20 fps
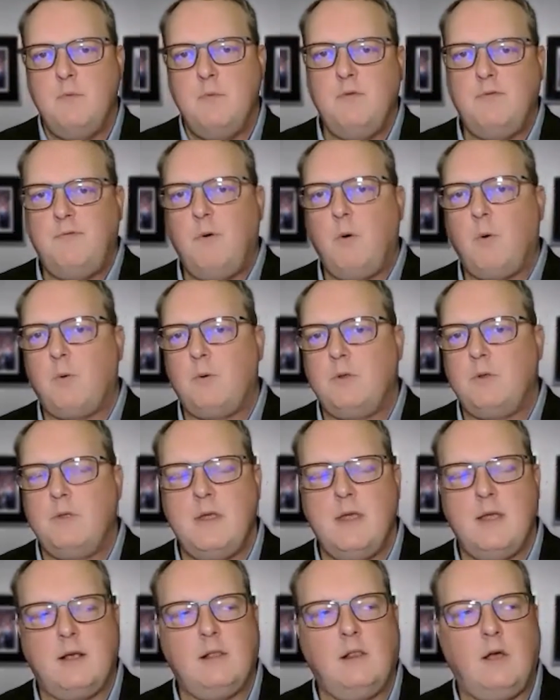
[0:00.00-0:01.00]
move forward in
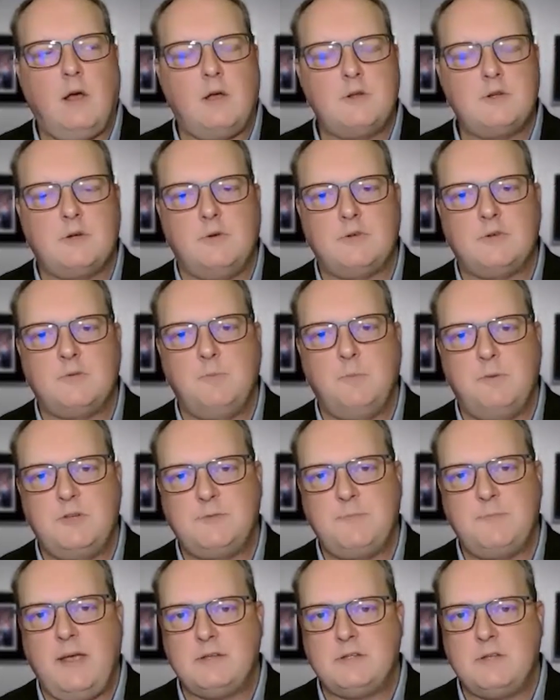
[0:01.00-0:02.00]
the ecological
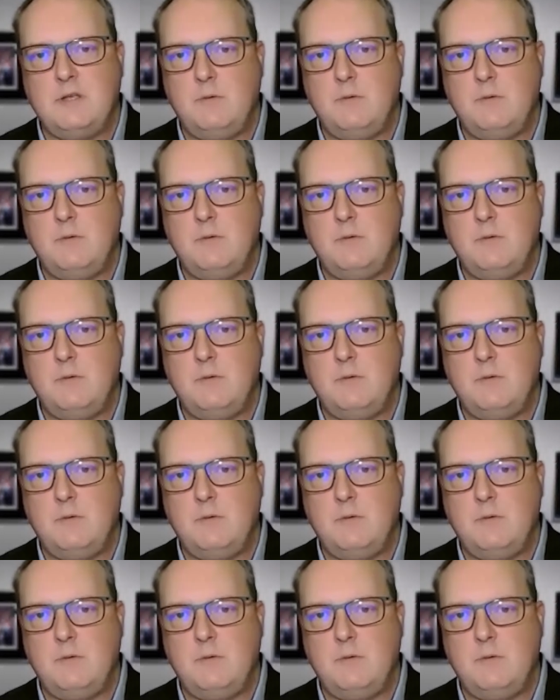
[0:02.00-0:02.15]
space?